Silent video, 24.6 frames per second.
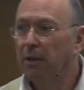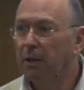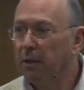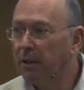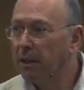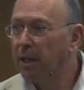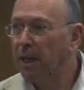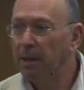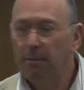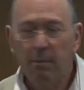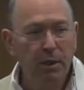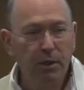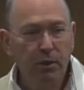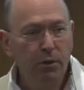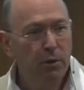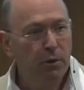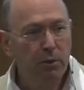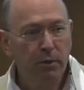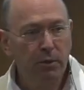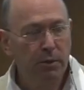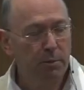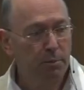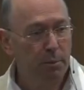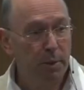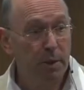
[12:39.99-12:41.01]
Come and talk
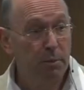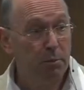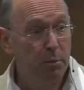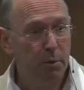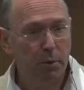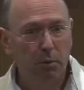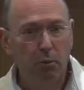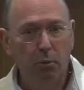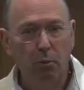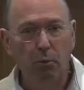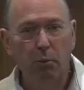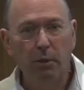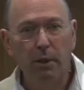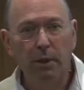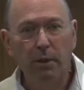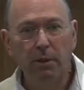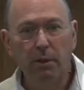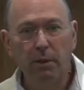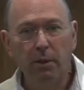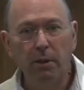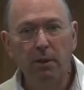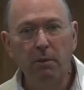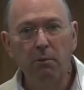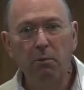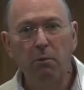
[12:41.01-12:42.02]
to people. We, you
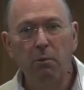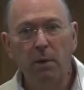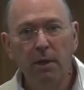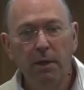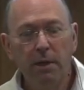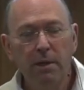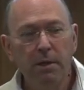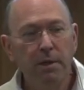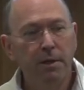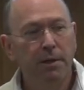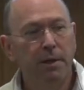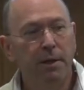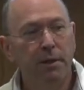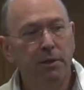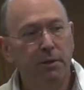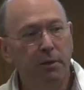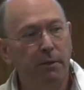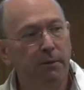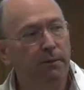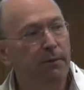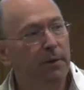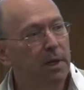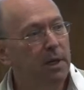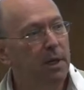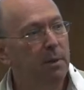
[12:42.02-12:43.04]
know, one of the things you'll
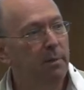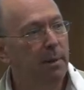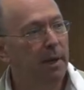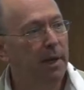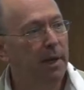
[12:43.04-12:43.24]
find about